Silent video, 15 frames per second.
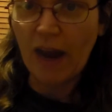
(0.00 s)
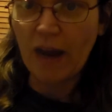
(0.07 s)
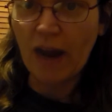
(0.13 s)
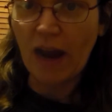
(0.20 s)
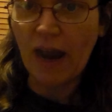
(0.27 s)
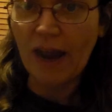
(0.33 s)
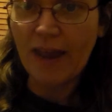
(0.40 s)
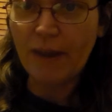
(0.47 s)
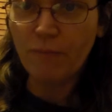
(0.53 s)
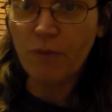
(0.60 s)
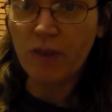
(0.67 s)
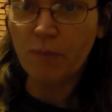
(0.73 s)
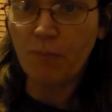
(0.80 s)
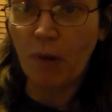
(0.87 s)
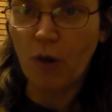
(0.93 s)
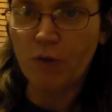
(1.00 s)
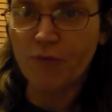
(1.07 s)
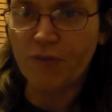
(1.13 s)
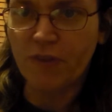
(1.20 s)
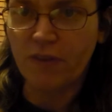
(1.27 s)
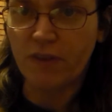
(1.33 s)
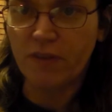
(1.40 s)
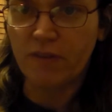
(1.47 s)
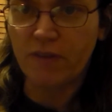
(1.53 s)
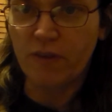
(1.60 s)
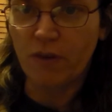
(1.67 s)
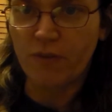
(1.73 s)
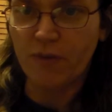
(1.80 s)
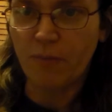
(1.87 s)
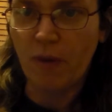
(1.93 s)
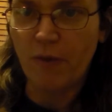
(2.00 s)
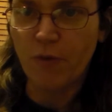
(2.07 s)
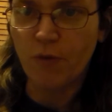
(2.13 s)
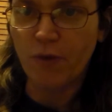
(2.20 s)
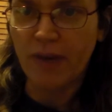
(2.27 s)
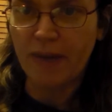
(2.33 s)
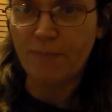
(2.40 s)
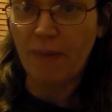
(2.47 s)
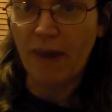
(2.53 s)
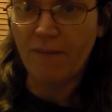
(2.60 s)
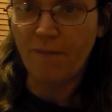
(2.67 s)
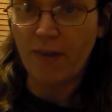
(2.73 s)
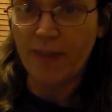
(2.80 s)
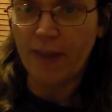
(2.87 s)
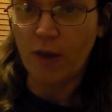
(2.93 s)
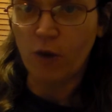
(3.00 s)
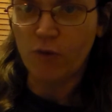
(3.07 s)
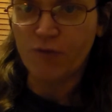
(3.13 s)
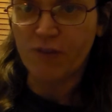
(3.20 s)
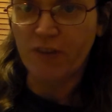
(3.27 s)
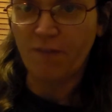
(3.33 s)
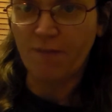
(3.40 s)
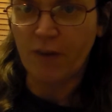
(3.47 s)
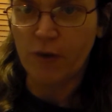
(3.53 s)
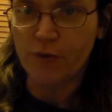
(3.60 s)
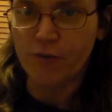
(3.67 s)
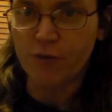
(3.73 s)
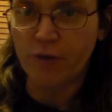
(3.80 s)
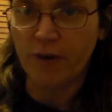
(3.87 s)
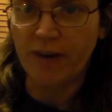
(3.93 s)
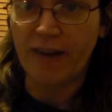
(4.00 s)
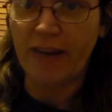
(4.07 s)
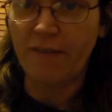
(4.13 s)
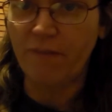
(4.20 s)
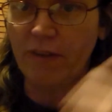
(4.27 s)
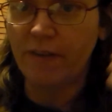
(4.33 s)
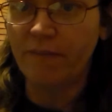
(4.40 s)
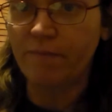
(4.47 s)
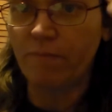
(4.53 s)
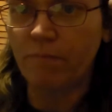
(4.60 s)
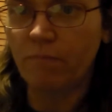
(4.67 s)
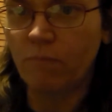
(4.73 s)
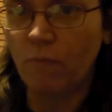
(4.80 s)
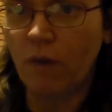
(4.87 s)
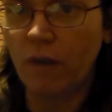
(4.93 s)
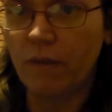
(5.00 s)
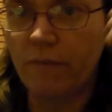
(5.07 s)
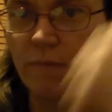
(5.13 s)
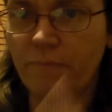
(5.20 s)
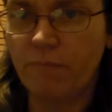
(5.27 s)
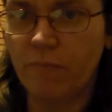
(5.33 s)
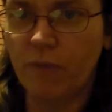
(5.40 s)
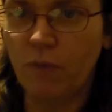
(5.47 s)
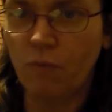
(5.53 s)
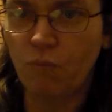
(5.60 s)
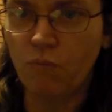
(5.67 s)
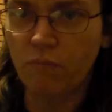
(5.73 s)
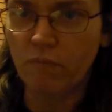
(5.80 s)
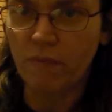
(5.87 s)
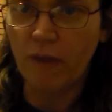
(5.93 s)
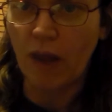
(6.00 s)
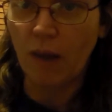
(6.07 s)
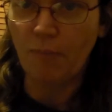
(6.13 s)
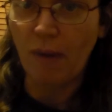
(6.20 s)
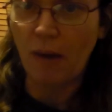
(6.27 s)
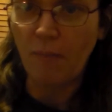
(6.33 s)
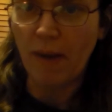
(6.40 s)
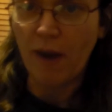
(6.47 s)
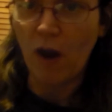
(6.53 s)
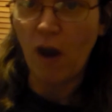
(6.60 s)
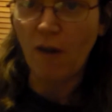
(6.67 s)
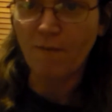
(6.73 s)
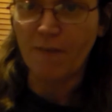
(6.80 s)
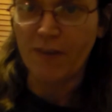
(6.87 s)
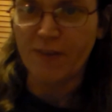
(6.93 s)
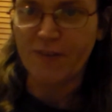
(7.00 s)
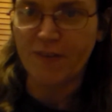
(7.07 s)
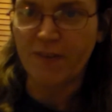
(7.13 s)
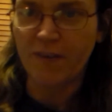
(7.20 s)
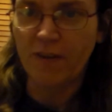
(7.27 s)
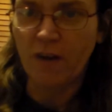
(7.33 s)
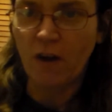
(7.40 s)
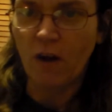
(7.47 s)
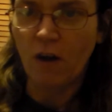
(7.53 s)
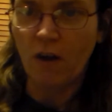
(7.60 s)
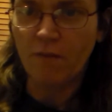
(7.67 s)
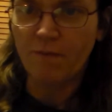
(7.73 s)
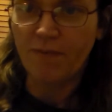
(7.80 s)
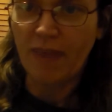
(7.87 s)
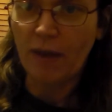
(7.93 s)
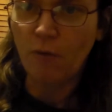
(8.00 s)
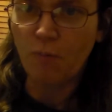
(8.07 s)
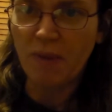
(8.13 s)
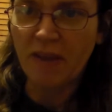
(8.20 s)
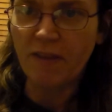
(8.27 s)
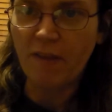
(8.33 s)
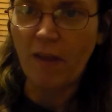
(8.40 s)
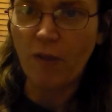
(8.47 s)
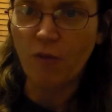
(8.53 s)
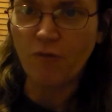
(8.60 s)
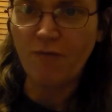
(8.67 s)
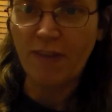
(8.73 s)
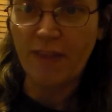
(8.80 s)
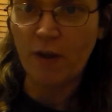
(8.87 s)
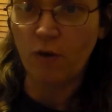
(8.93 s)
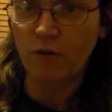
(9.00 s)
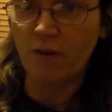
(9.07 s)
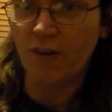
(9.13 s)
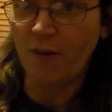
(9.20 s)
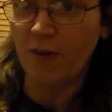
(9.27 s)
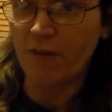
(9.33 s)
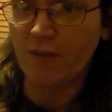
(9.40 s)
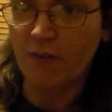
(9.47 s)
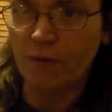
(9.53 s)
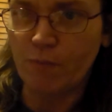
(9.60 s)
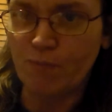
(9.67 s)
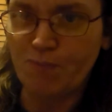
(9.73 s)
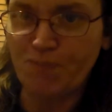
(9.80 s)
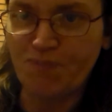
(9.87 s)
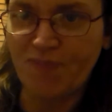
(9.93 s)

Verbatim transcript: I, I am going to post, you know, some other eBay videos in the future, even the about my office. That will be another video because,